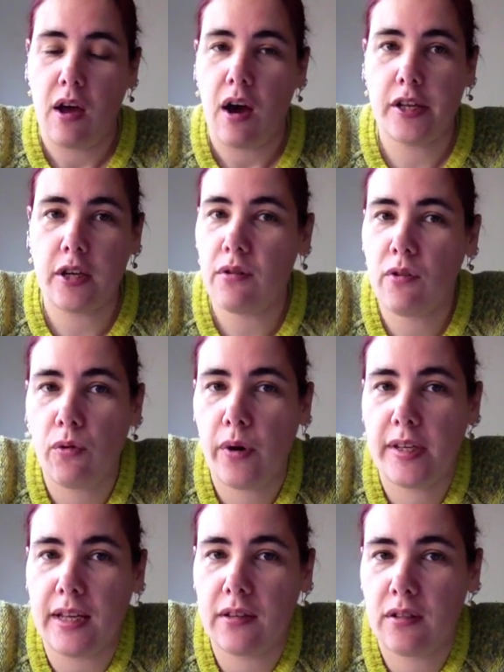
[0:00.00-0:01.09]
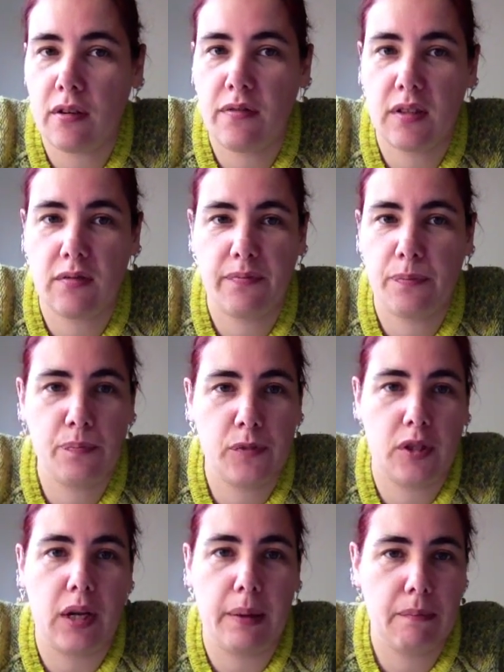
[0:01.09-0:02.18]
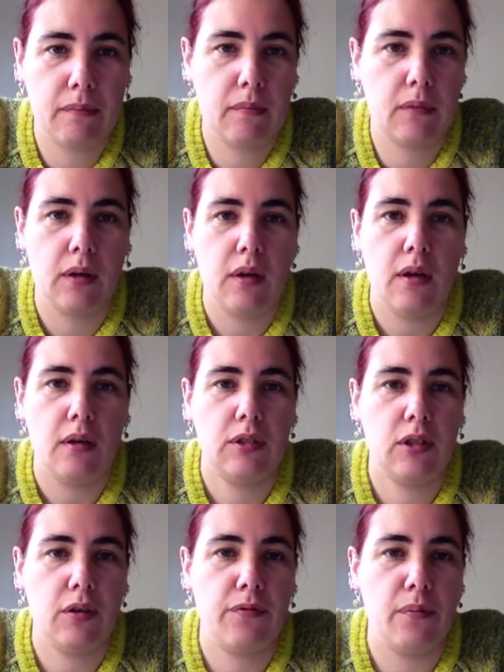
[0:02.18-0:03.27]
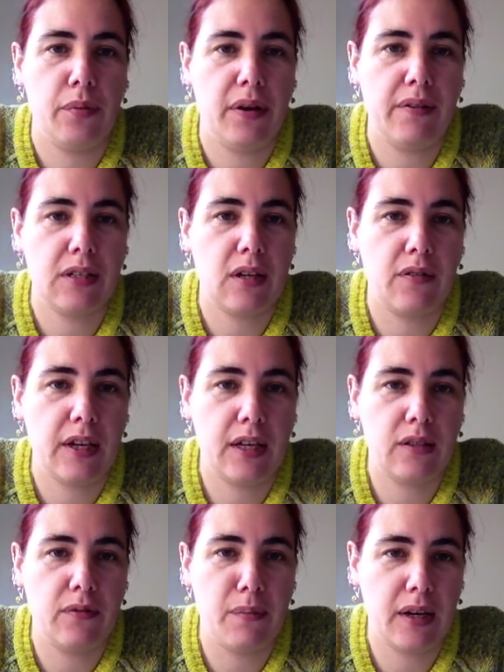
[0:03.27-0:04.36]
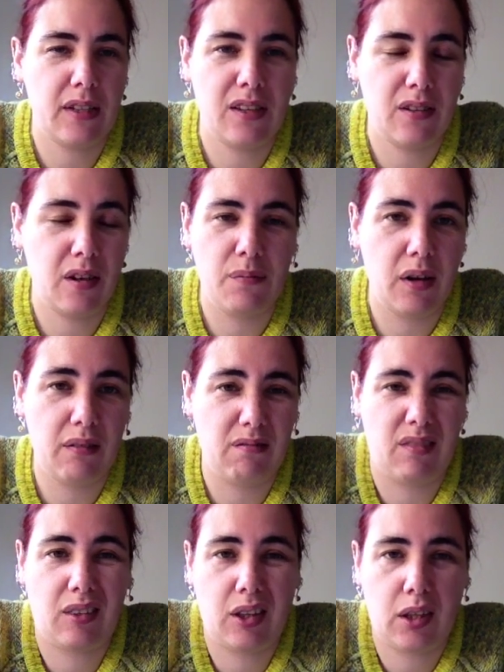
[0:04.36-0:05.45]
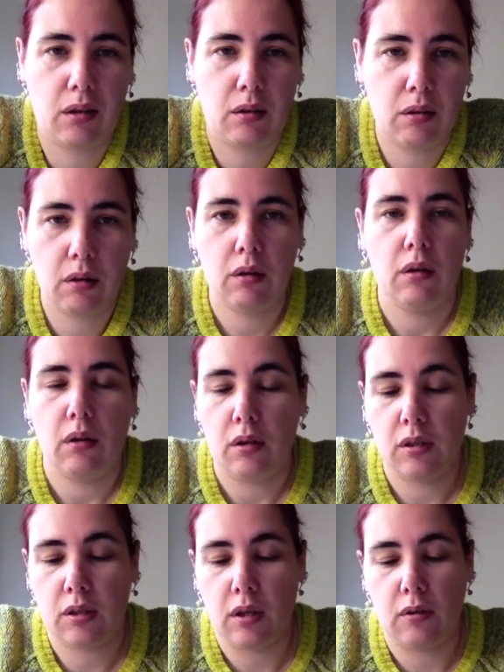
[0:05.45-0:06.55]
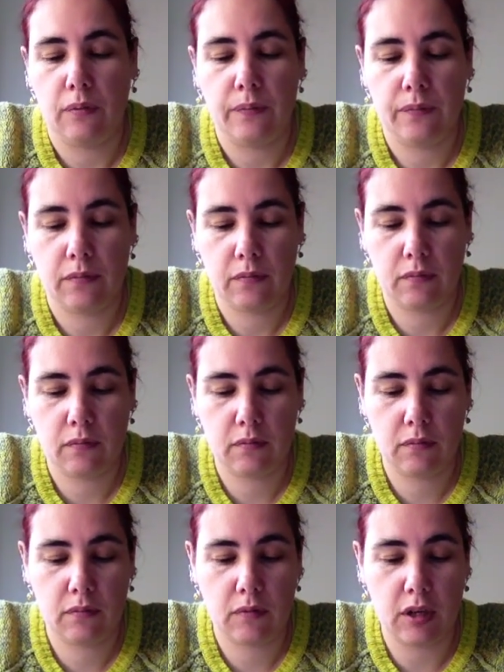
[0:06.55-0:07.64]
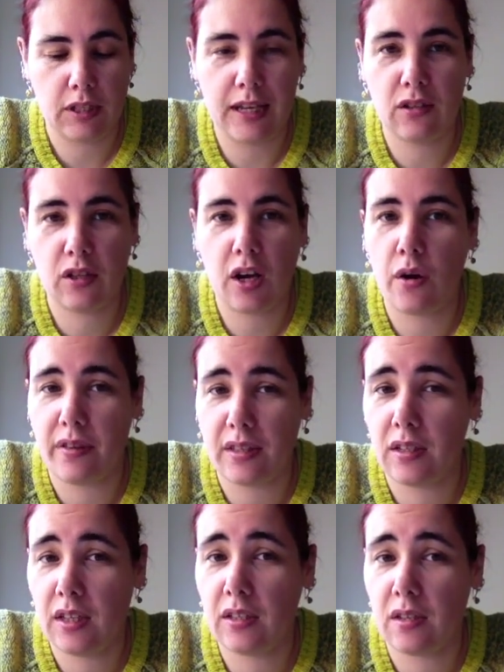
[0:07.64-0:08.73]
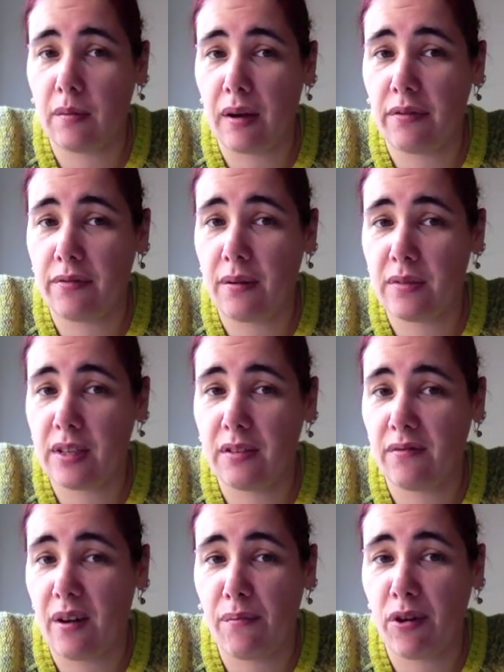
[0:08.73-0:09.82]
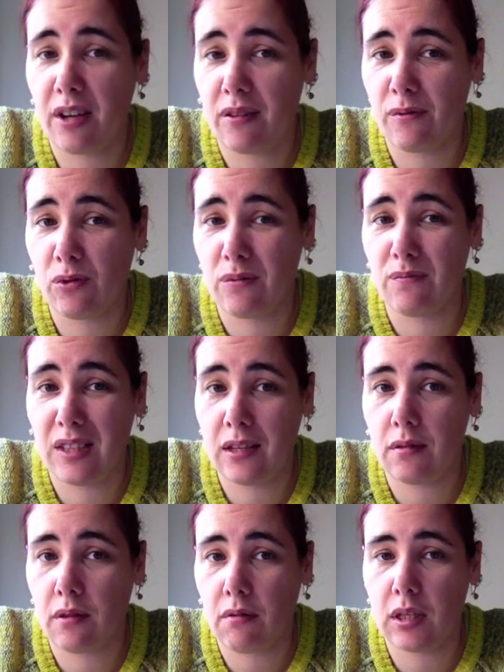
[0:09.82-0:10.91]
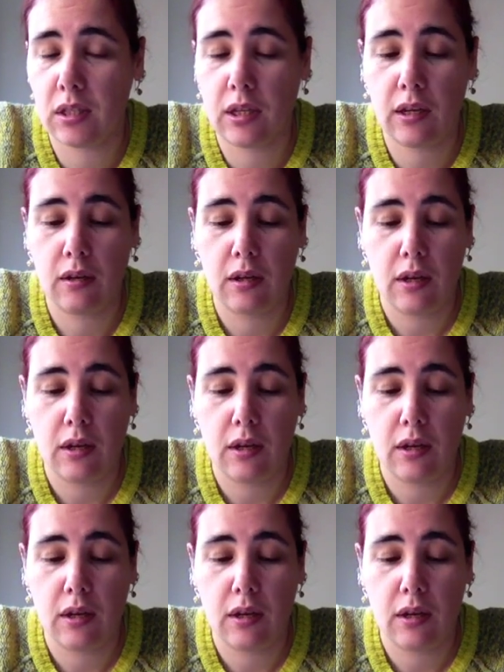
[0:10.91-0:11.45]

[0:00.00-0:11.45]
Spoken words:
I don't always enter. If it's just like stuff from previous cover kits from magazines, I'm like, eh. So I tend to go if there's a decent amount of decent fabric or some decent threads in it.